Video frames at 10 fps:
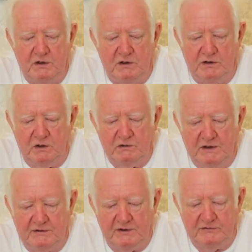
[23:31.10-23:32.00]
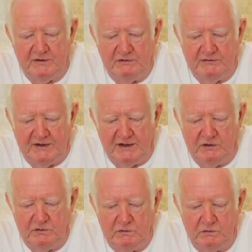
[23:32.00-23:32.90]
Don't let things irritate
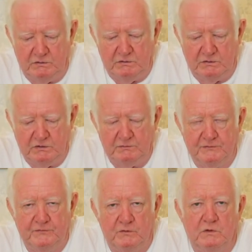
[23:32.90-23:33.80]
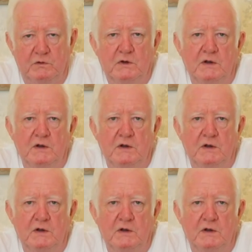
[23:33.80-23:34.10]
you, number 4,